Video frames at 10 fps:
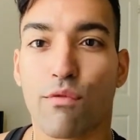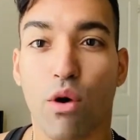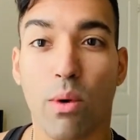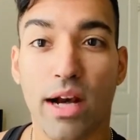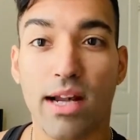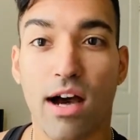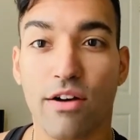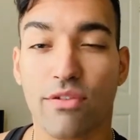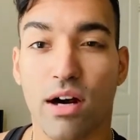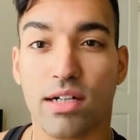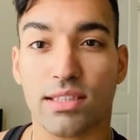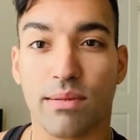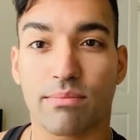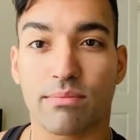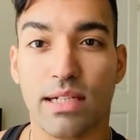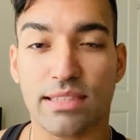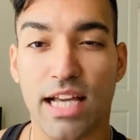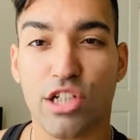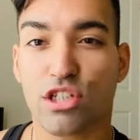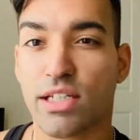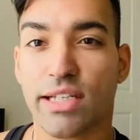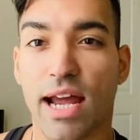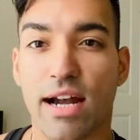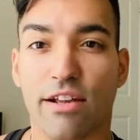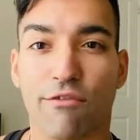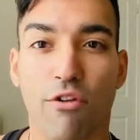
for 1.5 hours I'm essentially carrying